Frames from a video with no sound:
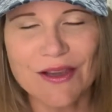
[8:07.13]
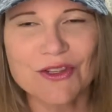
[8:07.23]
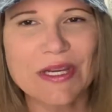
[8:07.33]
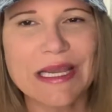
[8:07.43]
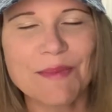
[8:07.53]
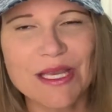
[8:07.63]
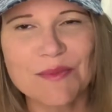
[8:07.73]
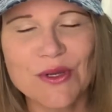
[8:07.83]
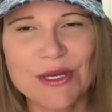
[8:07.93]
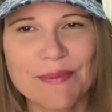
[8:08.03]
Go check out my
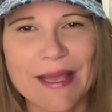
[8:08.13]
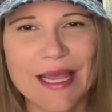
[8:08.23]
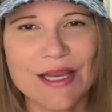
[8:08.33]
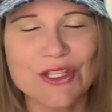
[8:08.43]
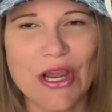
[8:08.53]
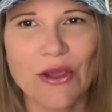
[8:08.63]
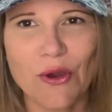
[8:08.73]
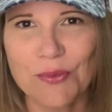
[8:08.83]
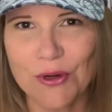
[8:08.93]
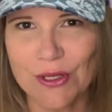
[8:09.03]
community page. I
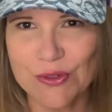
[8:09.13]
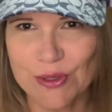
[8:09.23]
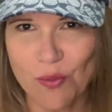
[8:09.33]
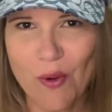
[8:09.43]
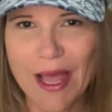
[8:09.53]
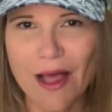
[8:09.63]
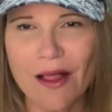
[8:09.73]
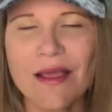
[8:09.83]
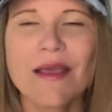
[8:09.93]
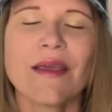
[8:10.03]
hope you're all doing well.